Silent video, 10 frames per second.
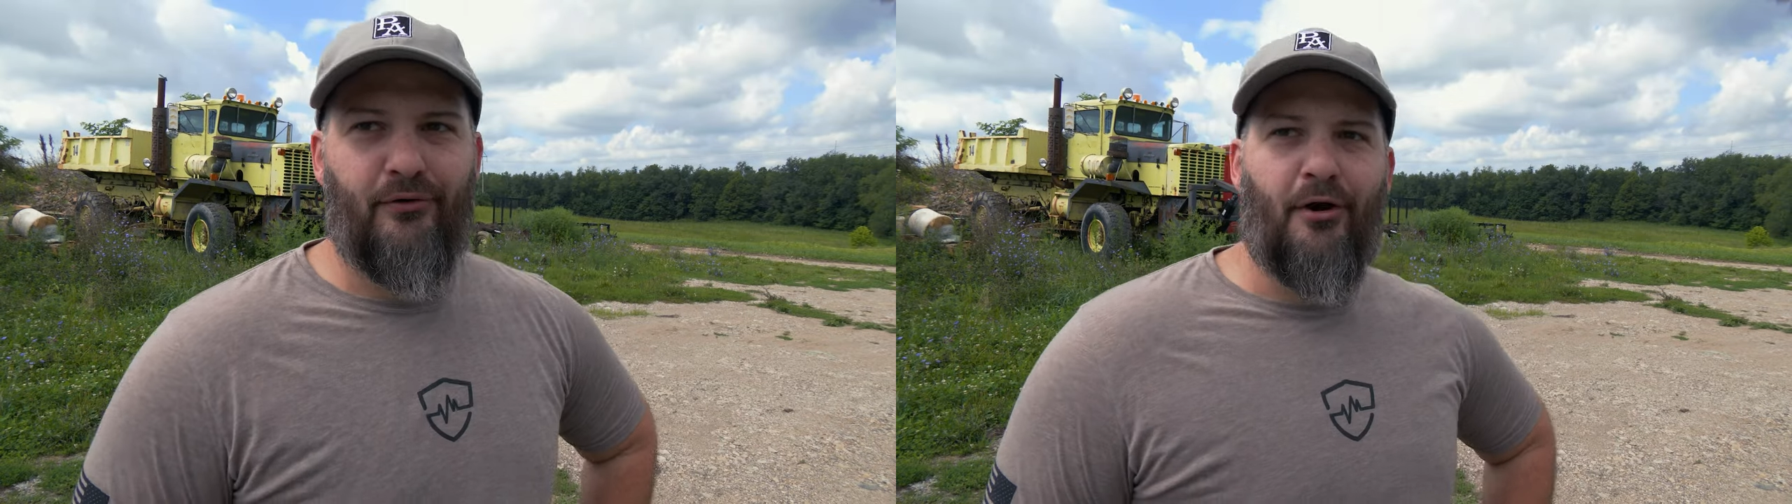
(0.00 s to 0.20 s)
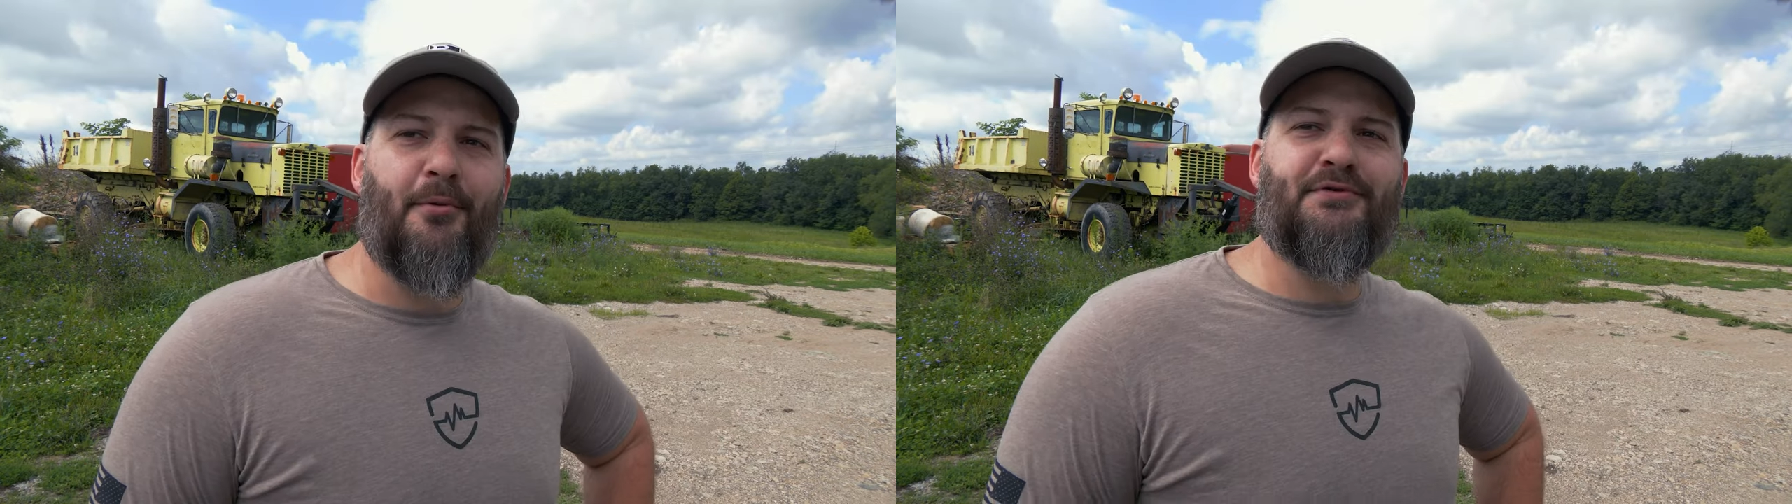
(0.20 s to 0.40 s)

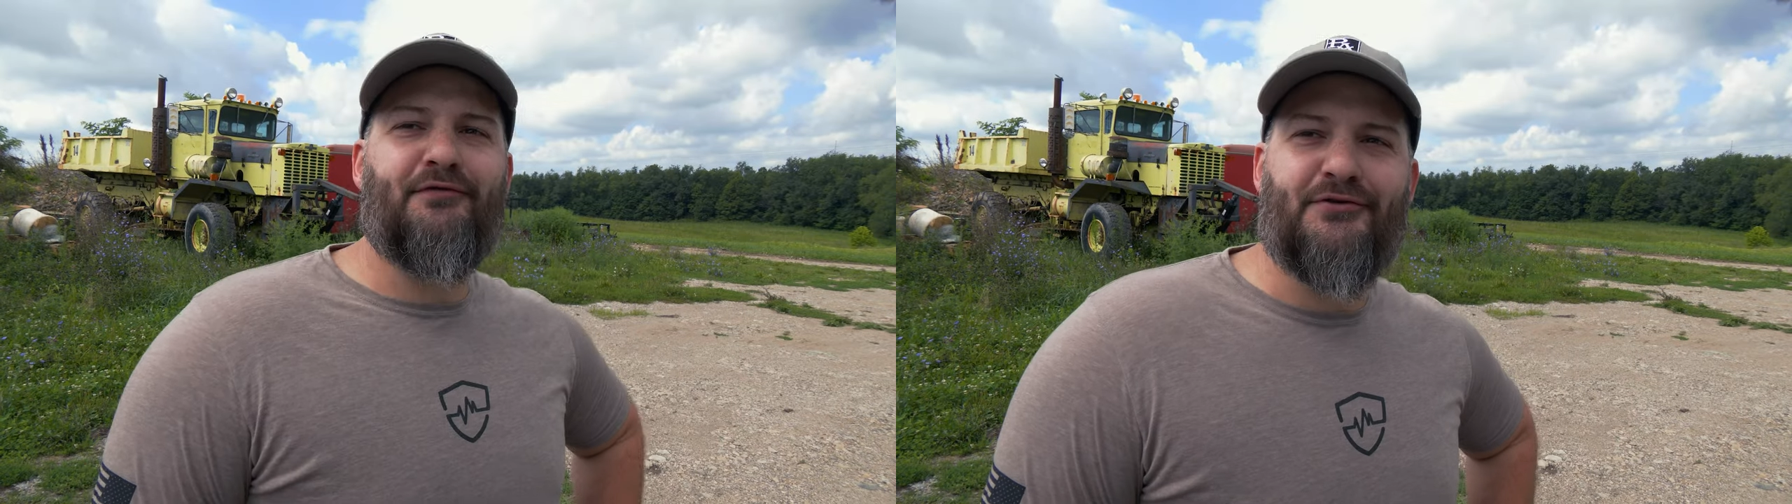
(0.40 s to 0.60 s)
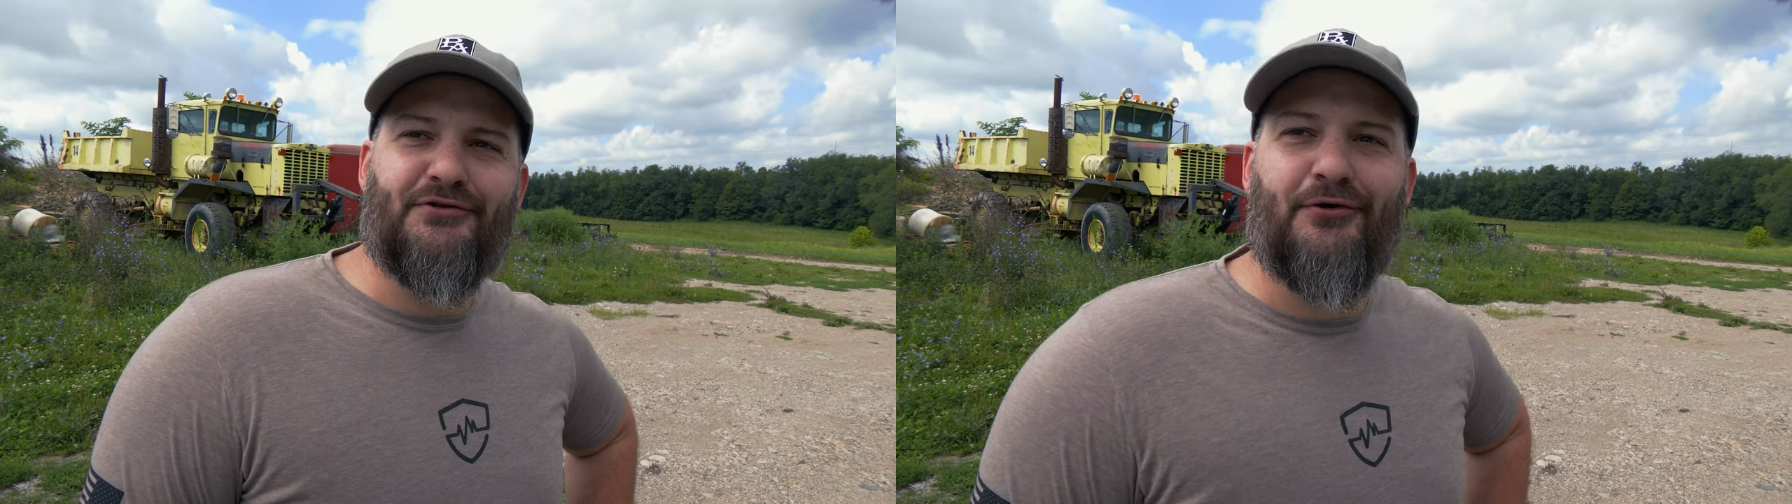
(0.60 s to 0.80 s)
arms
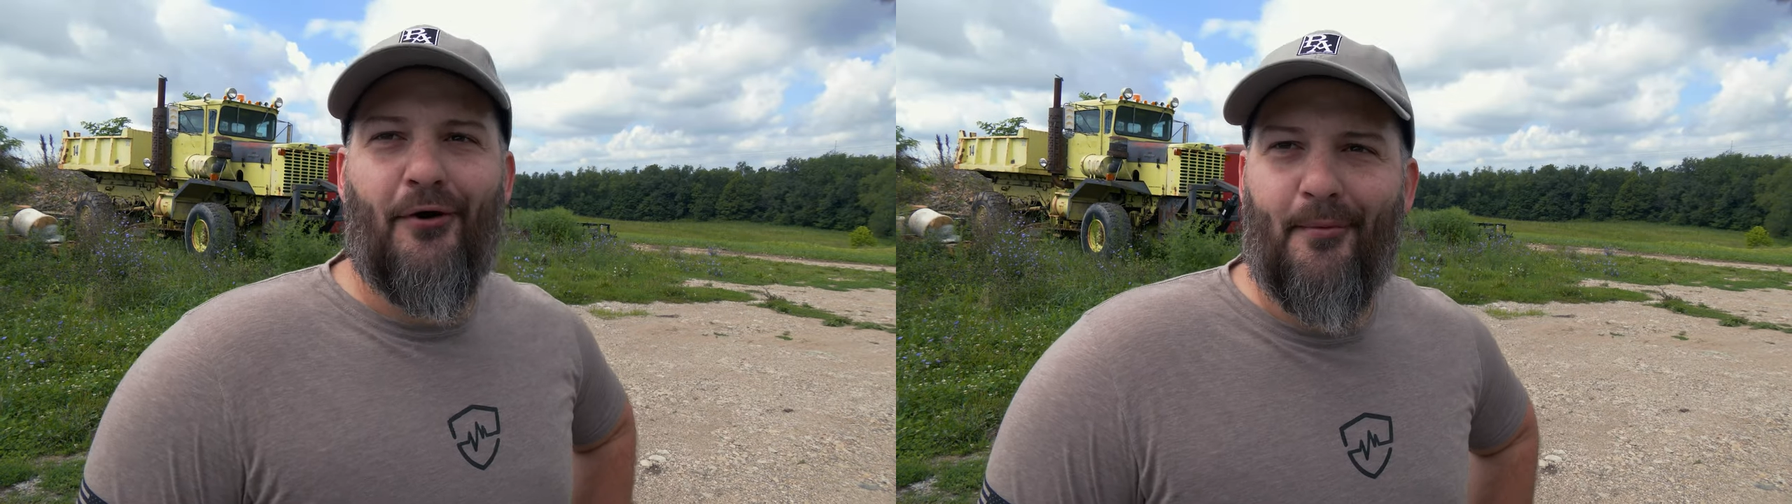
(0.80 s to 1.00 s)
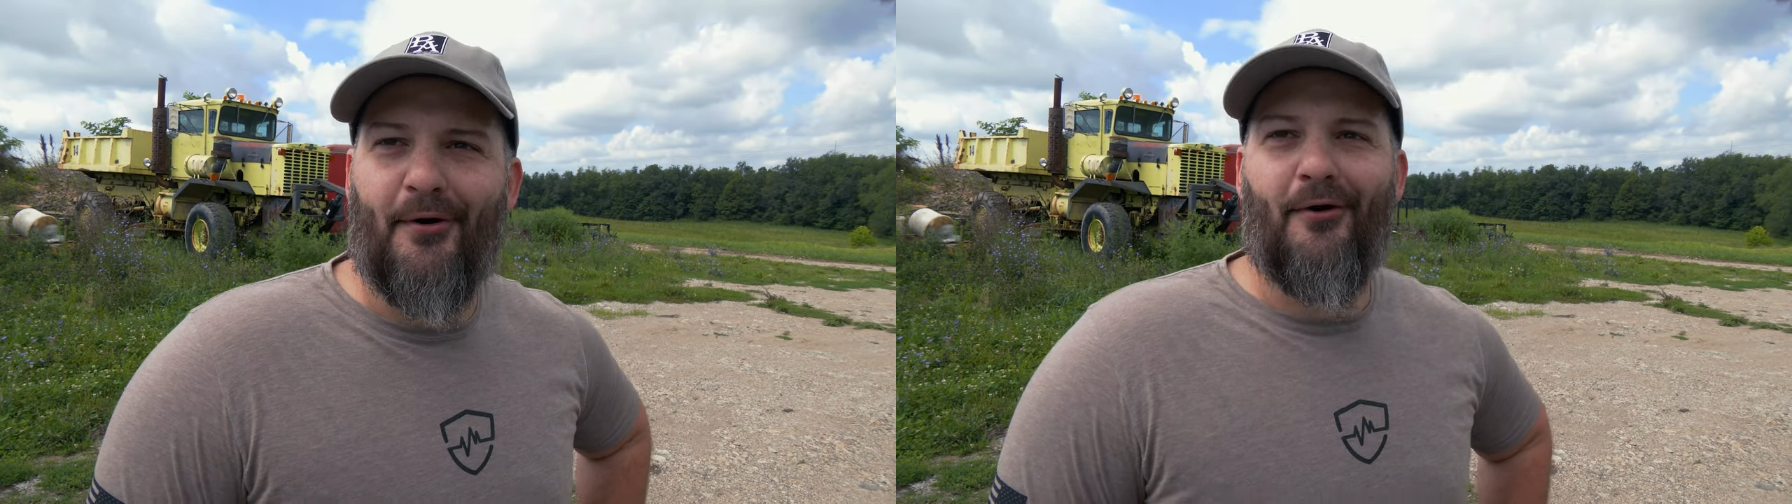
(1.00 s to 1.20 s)
versus
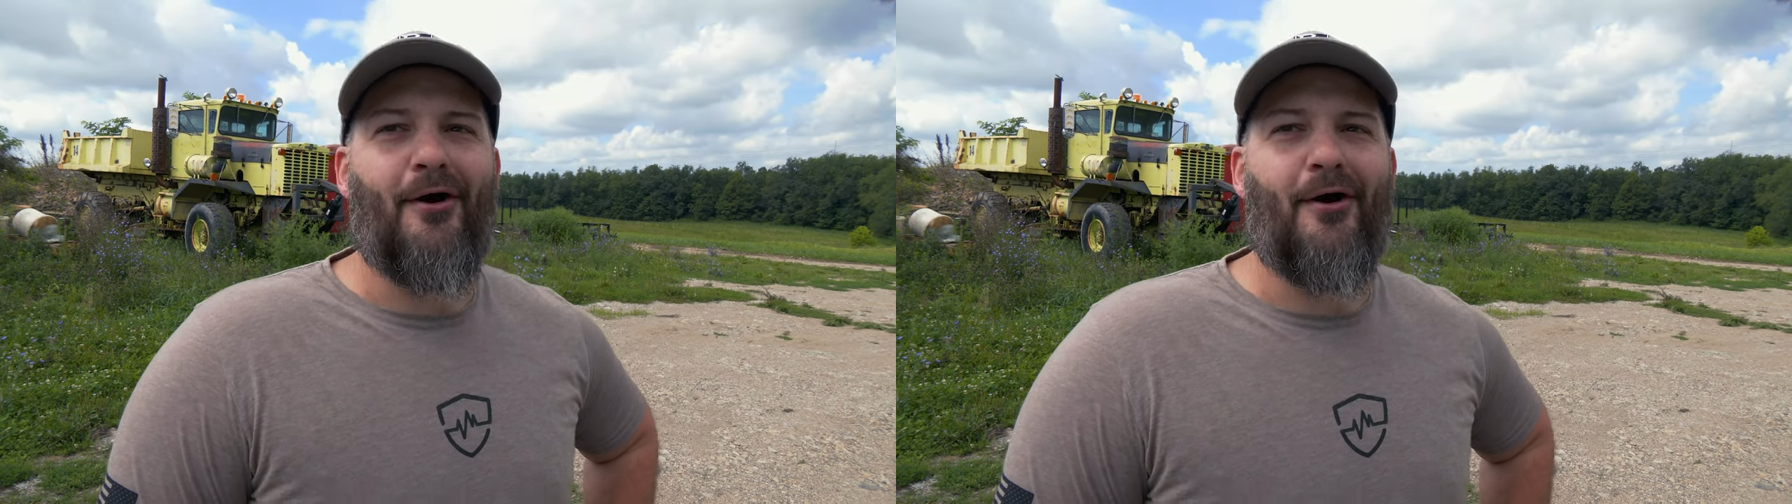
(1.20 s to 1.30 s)
armor